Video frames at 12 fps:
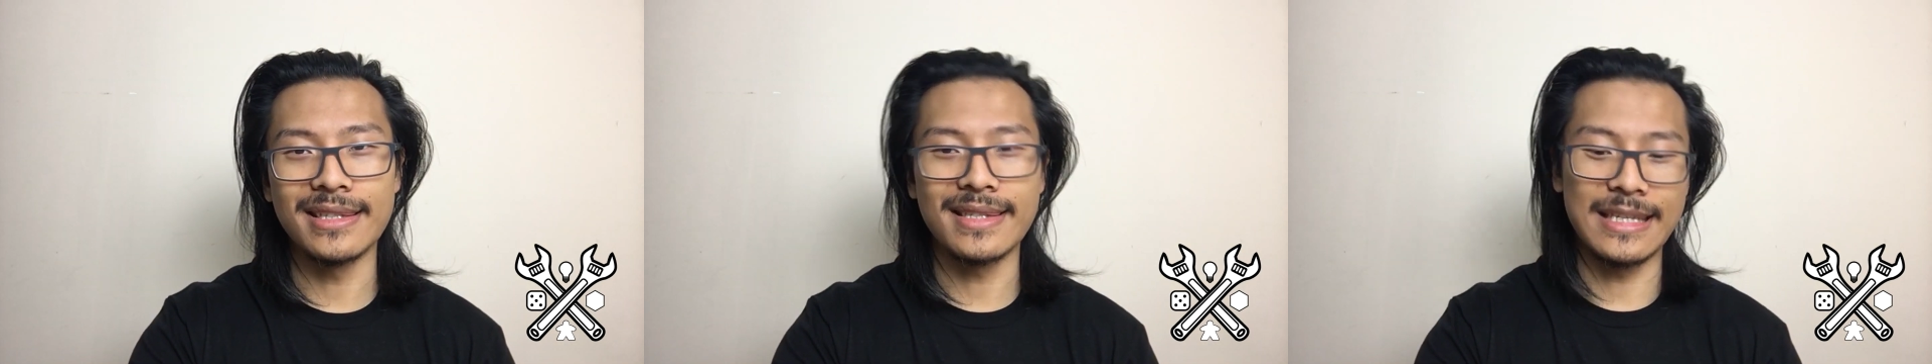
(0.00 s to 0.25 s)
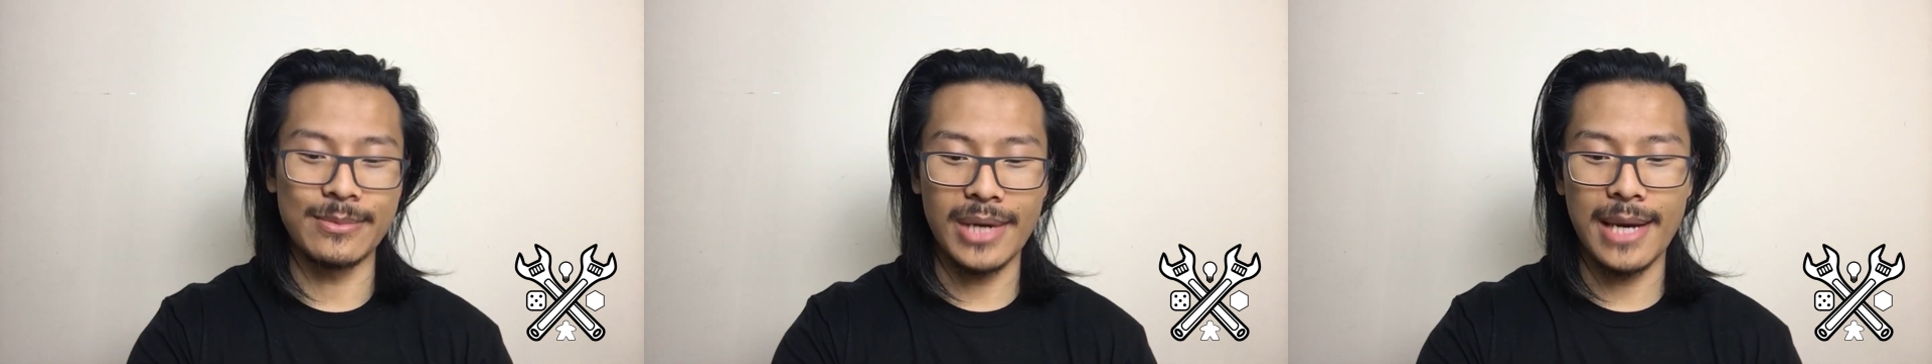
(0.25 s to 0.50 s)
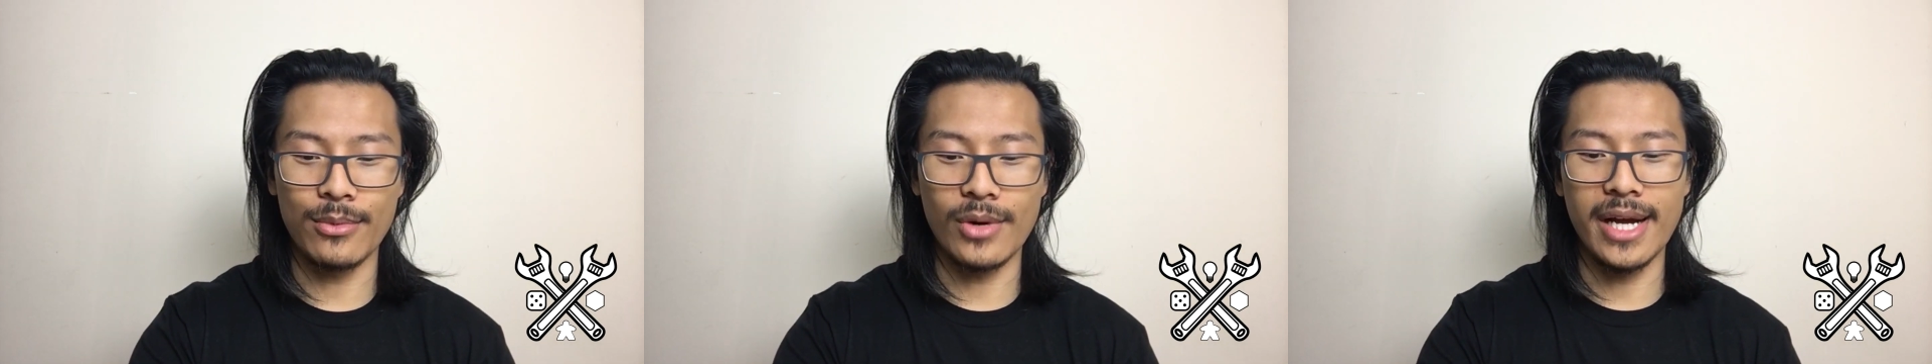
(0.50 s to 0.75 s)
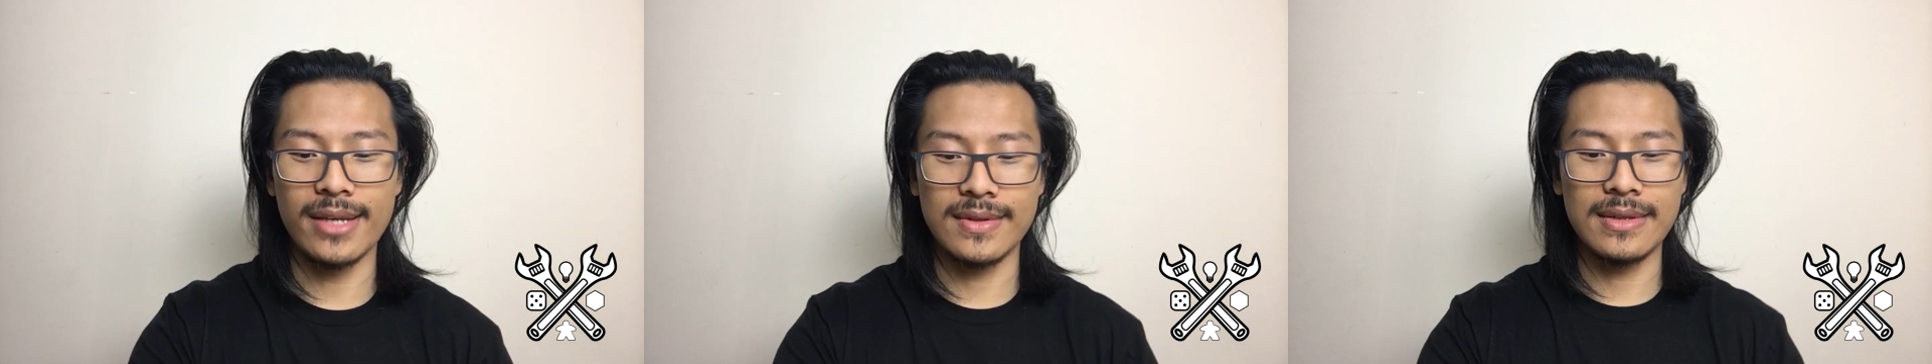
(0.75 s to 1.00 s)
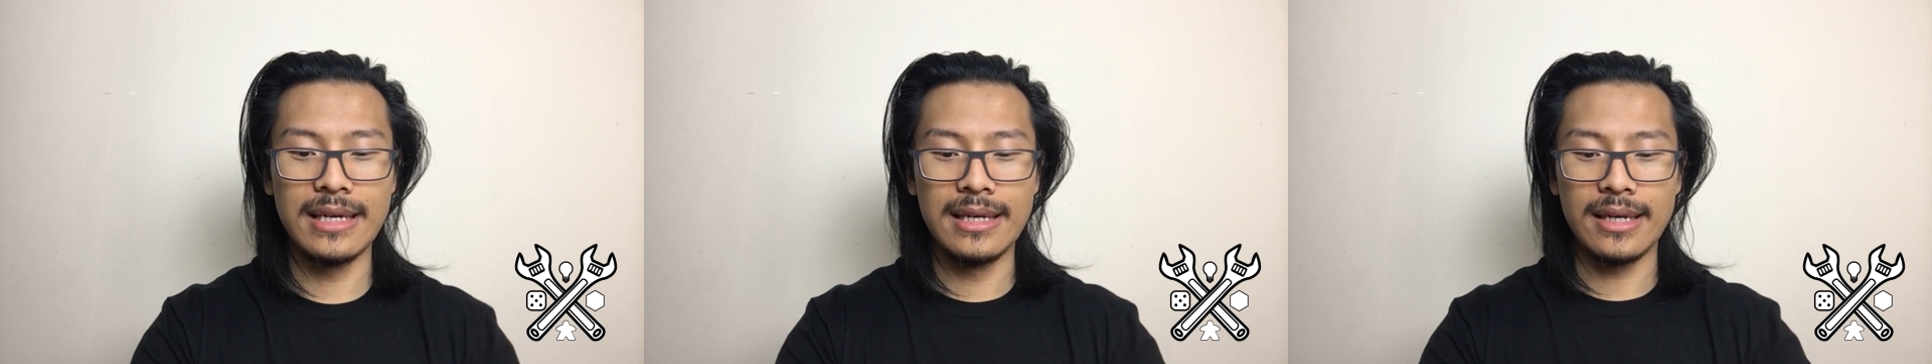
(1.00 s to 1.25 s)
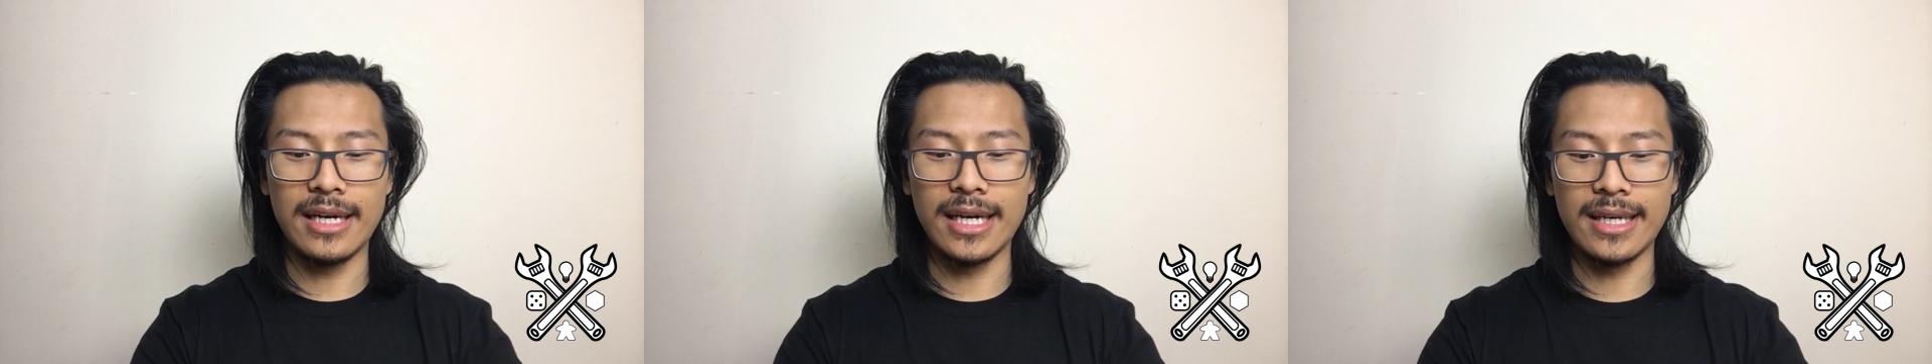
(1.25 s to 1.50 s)
as Bob Ross
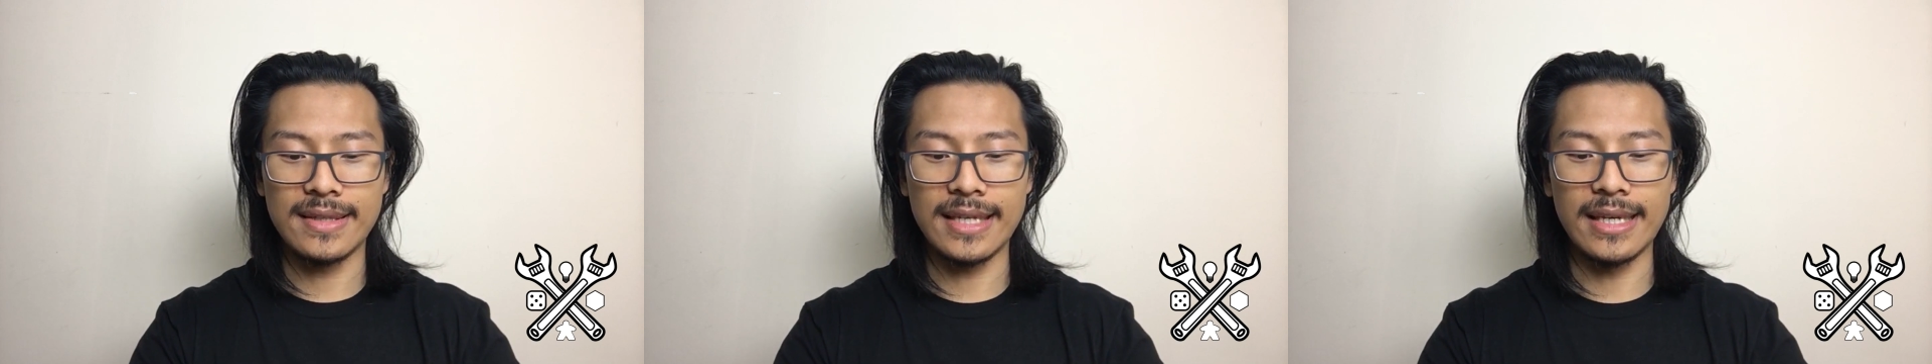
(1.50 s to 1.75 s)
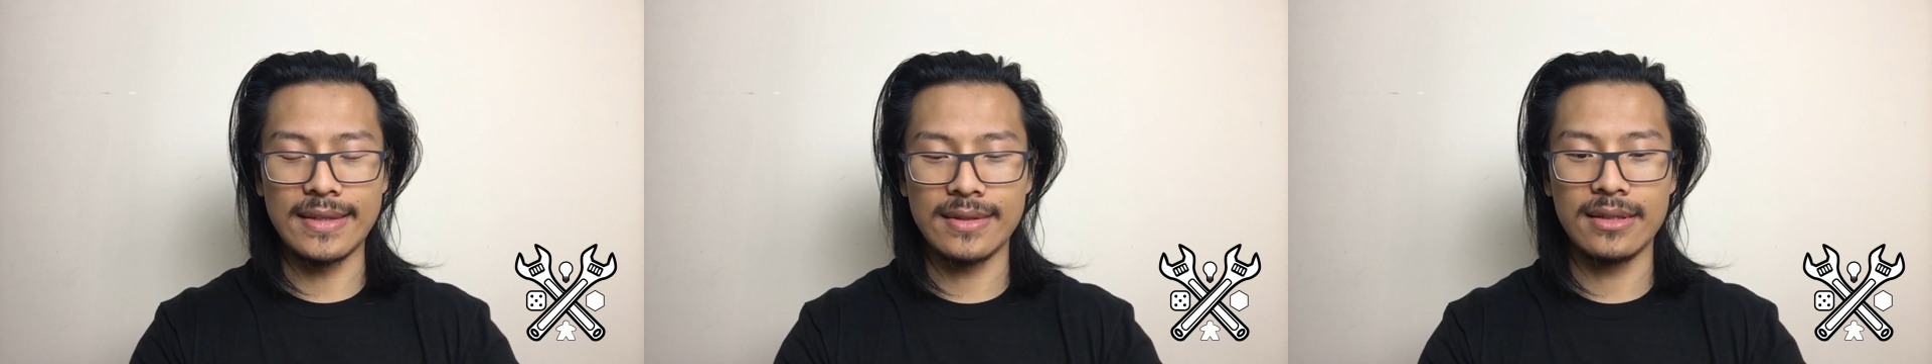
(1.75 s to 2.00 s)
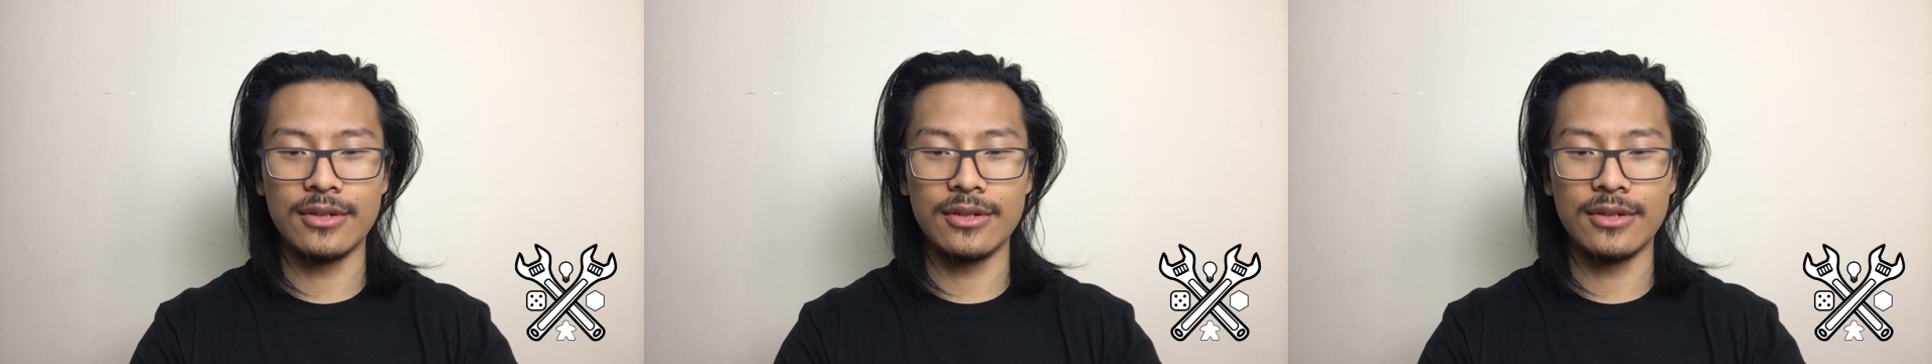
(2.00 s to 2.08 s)
says.